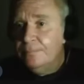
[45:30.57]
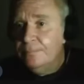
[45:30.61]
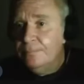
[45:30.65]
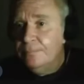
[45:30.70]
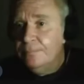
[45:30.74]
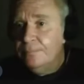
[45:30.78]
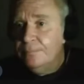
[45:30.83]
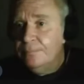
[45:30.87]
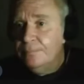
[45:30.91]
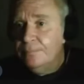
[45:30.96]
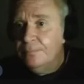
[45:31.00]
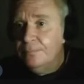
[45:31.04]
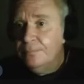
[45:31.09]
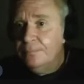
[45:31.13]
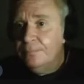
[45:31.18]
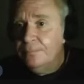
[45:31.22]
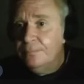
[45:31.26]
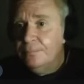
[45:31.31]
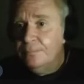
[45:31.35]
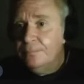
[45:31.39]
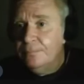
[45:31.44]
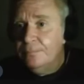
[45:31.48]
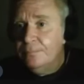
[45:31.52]

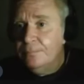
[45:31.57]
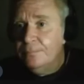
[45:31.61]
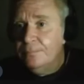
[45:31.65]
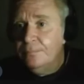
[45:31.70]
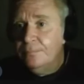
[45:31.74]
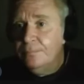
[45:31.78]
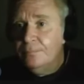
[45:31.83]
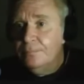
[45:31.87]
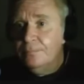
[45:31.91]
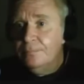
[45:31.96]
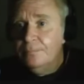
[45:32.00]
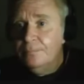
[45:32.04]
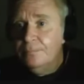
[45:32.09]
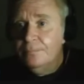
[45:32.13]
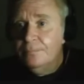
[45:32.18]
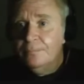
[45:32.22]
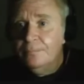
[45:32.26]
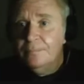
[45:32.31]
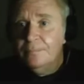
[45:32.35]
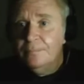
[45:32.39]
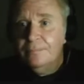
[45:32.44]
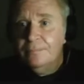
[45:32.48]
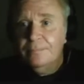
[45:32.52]

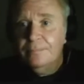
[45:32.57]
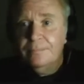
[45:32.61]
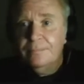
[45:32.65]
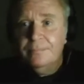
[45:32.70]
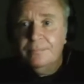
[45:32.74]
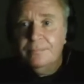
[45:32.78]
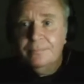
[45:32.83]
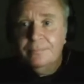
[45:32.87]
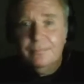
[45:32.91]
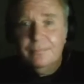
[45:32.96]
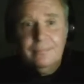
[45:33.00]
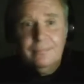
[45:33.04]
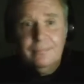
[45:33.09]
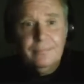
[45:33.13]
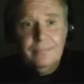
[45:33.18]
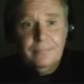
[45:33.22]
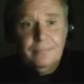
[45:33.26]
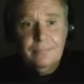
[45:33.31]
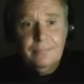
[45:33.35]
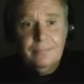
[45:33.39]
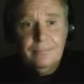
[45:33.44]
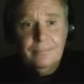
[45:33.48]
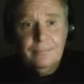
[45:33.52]

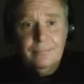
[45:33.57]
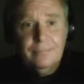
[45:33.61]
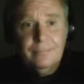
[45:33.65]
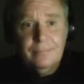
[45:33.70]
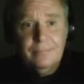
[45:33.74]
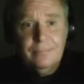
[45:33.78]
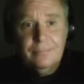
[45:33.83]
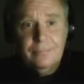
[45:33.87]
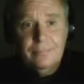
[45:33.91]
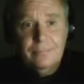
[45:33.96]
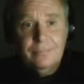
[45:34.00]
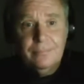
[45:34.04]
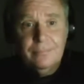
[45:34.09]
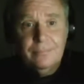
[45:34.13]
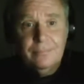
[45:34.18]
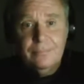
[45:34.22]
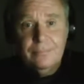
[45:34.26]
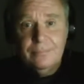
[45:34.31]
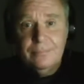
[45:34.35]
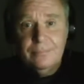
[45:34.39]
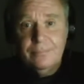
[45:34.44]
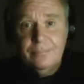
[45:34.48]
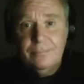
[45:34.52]

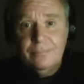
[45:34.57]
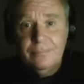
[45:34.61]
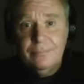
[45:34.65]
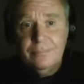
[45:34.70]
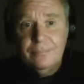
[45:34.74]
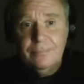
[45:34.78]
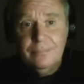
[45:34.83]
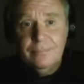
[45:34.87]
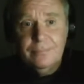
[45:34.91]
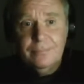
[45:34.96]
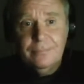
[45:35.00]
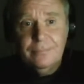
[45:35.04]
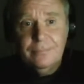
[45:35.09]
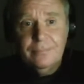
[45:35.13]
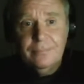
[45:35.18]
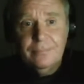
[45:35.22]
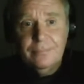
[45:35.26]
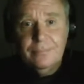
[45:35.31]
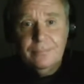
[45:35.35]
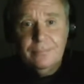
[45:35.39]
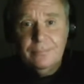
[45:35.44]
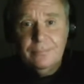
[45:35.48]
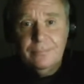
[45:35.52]

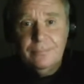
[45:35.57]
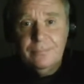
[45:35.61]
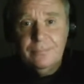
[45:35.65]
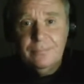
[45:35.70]
(not speaking)